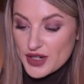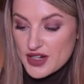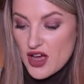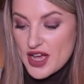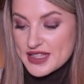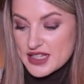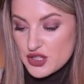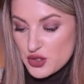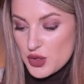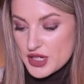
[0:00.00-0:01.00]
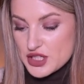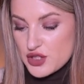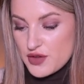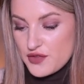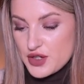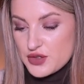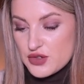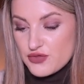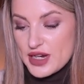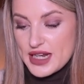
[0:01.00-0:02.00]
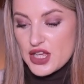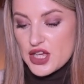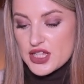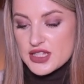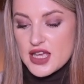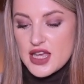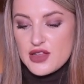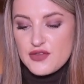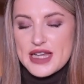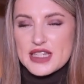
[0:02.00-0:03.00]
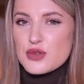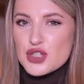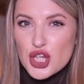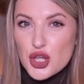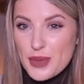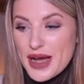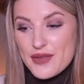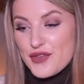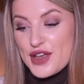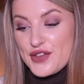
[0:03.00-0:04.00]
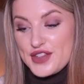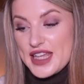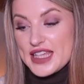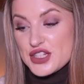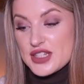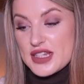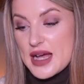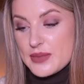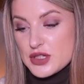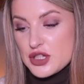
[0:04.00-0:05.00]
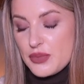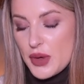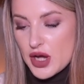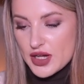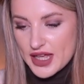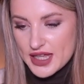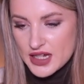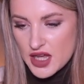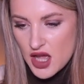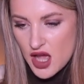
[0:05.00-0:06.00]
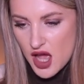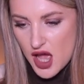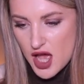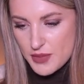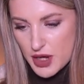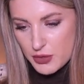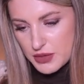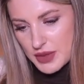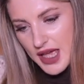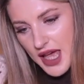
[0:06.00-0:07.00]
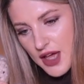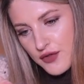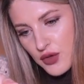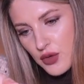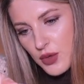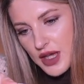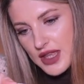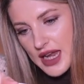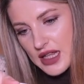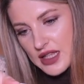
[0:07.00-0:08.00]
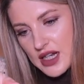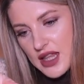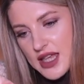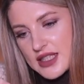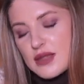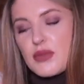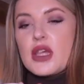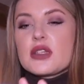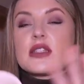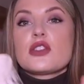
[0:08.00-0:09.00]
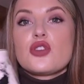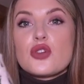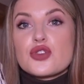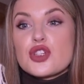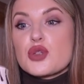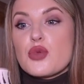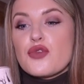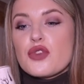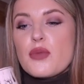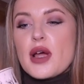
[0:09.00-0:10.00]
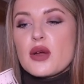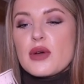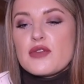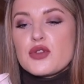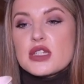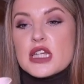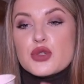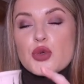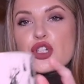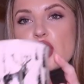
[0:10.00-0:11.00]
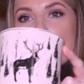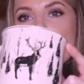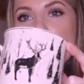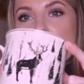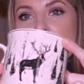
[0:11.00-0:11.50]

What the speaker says: nice. Like, the quality of it feels really good. In fact, it was £2.50. It's just an absolute bargain. I would be careful with anything like this because it's not suitable for the microwave or dishwasher, because